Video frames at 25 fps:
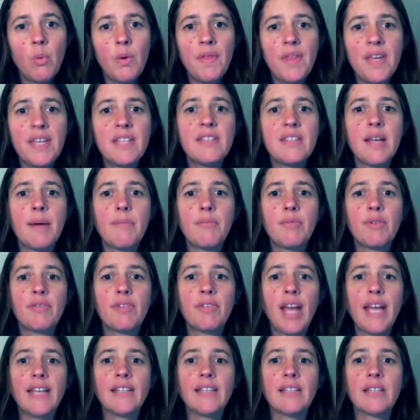With this number
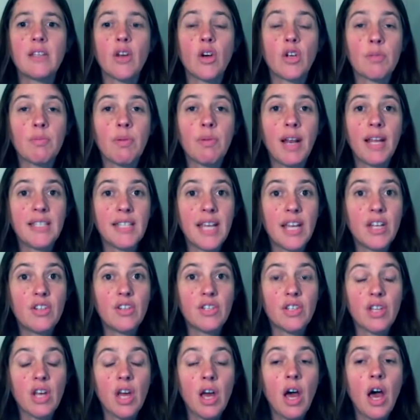of cases,
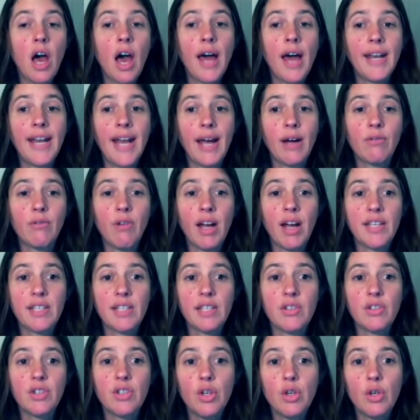hospitalizations are now
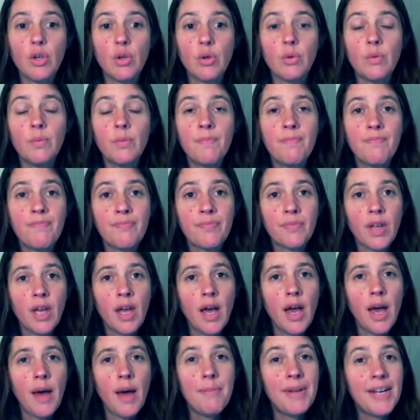rising too.
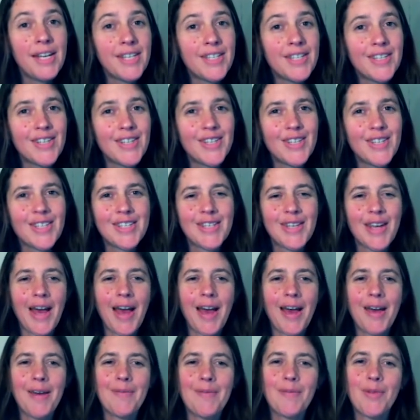Ministers
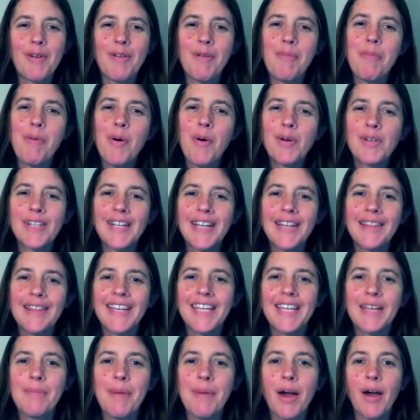were reportedly
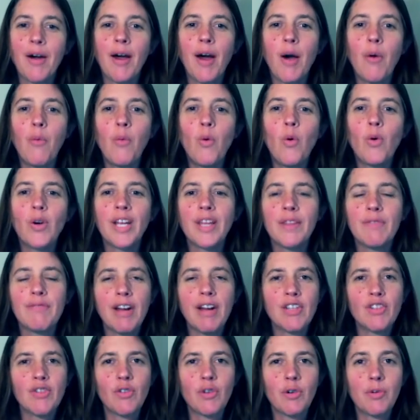thinking about a warning
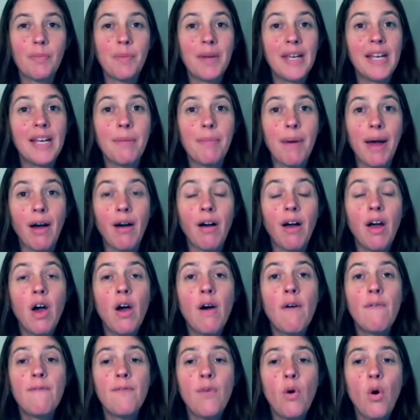threshold of being about
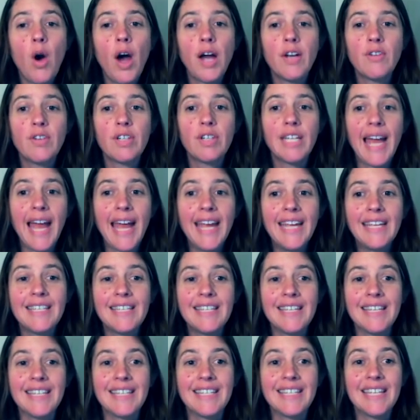400
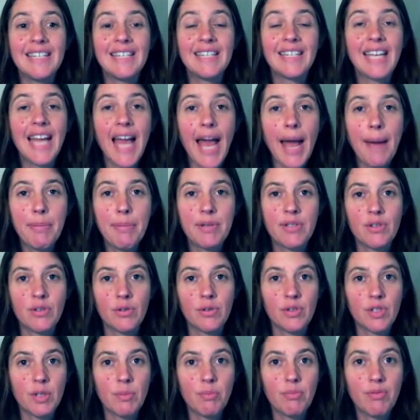cases in the
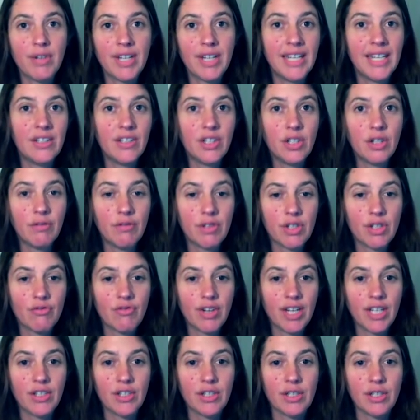capital to bring in new
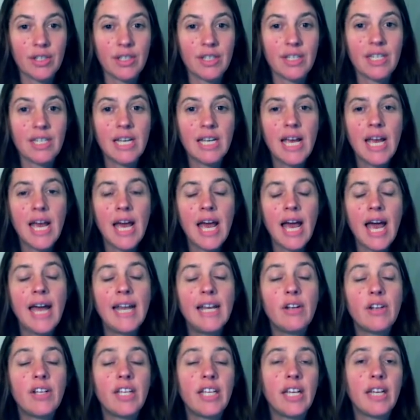restrictions.
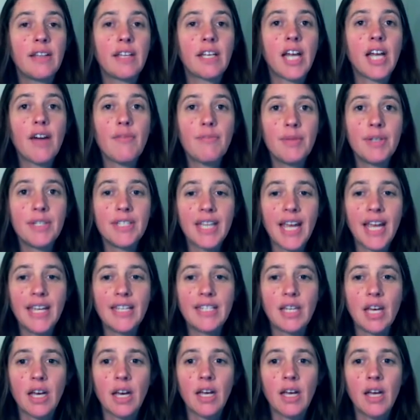And looking at the government
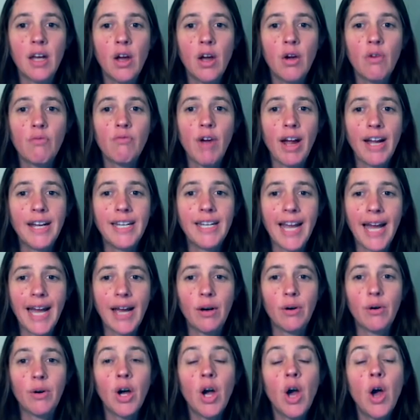data right
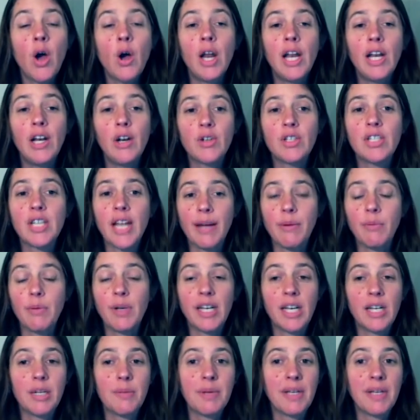now, it looks like
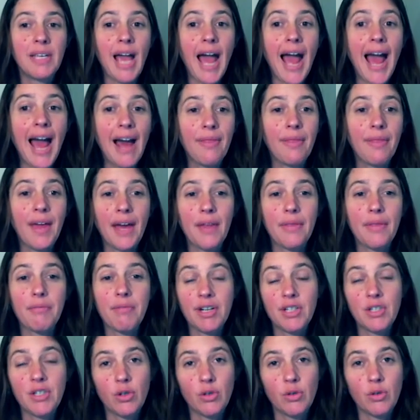we're going to be at that
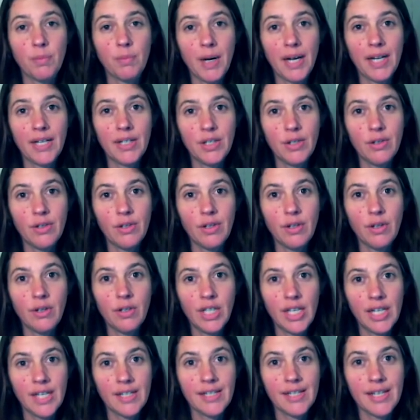threshold by New
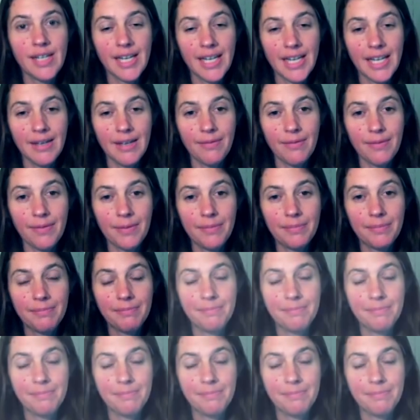Year's Eve.